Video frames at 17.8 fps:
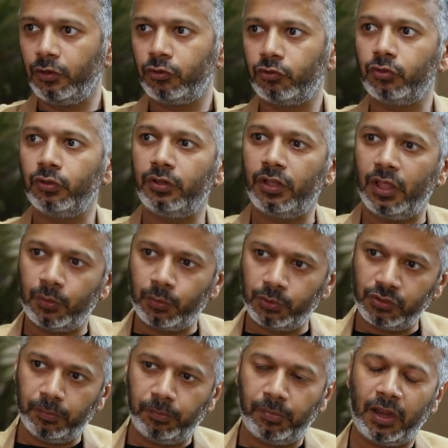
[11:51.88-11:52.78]
So there
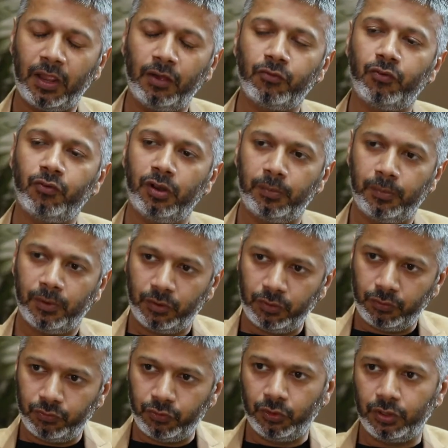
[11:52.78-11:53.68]
was a break for
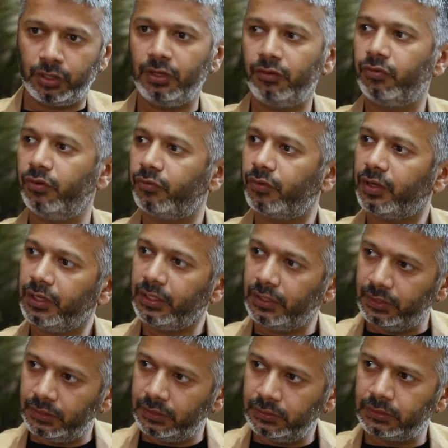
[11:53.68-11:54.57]
about 14, 15
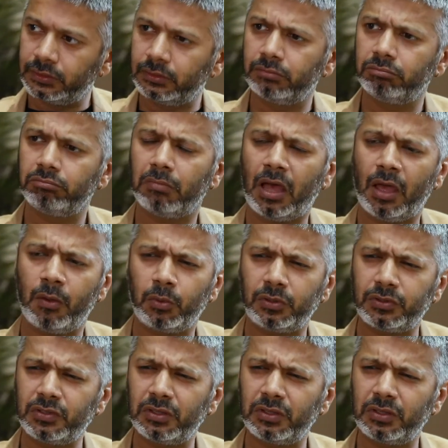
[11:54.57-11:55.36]
years. I would